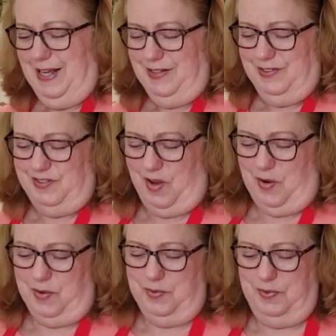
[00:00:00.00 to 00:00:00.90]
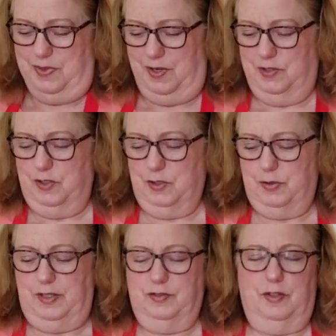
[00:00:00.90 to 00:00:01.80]
So there's your
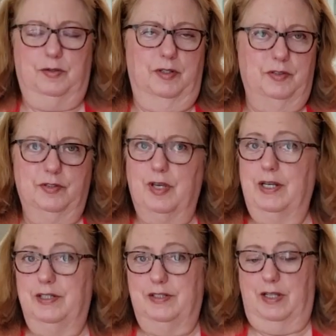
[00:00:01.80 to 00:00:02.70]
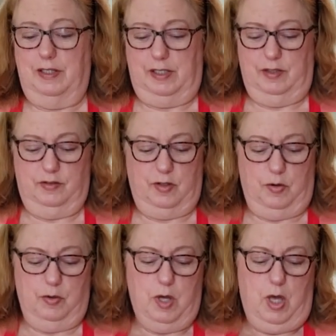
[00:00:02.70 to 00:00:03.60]
crust. The crust is kind of delicate,
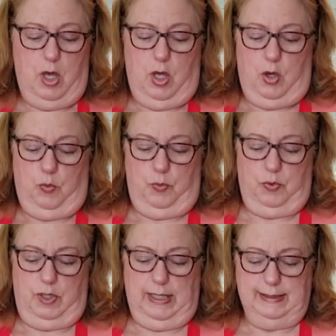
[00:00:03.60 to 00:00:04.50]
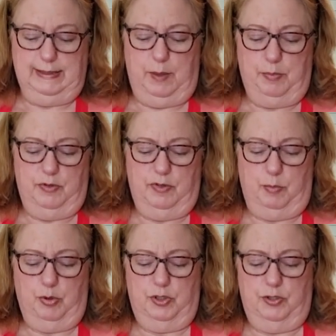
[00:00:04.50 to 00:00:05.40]
so the next step is to
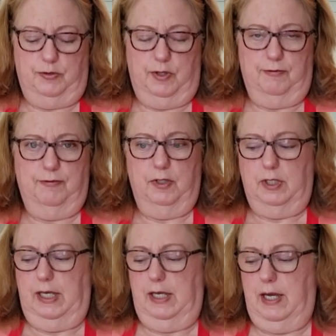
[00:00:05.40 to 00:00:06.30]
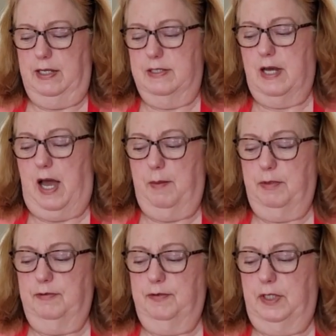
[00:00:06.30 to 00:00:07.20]
put the filling on top
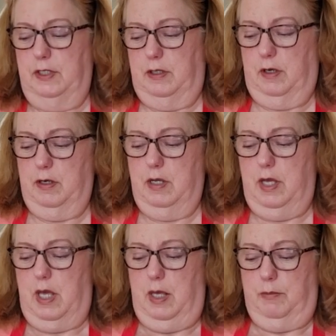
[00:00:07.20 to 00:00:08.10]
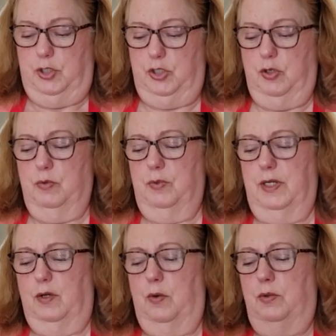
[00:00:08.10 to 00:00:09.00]
of here. But you don't want
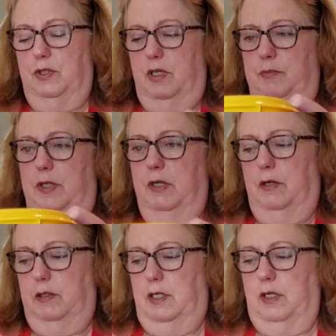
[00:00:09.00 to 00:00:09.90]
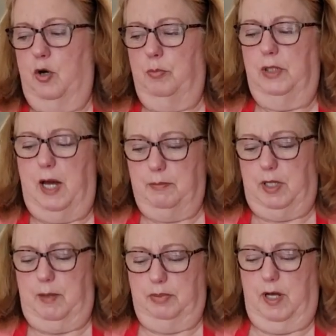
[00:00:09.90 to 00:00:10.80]
to hold it up here and let it go plop,
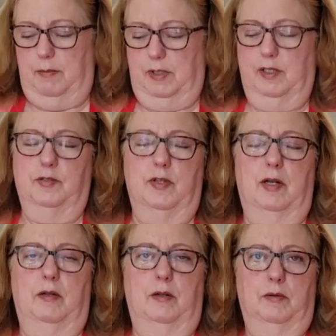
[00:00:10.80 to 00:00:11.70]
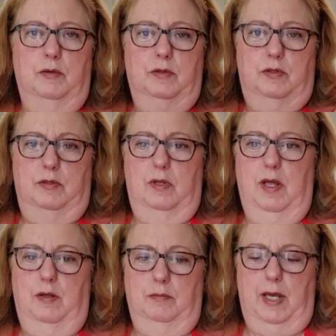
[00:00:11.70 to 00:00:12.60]
plop, plop, because
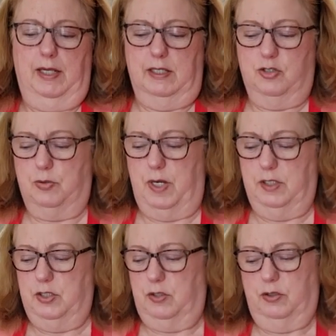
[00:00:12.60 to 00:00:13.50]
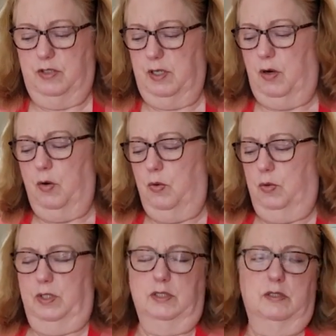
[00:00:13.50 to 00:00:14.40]
that'll make a trench or dig a
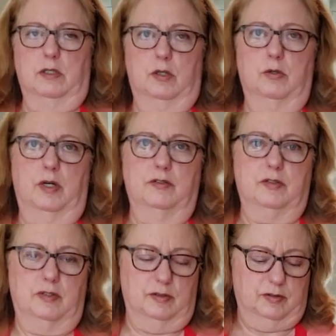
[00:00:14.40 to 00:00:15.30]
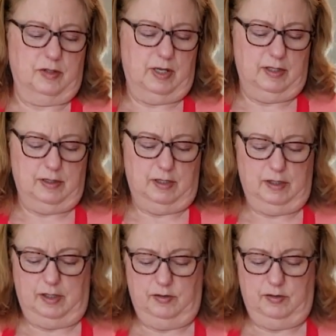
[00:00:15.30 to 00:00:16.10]
hole into the crust, because it's kind of delicate.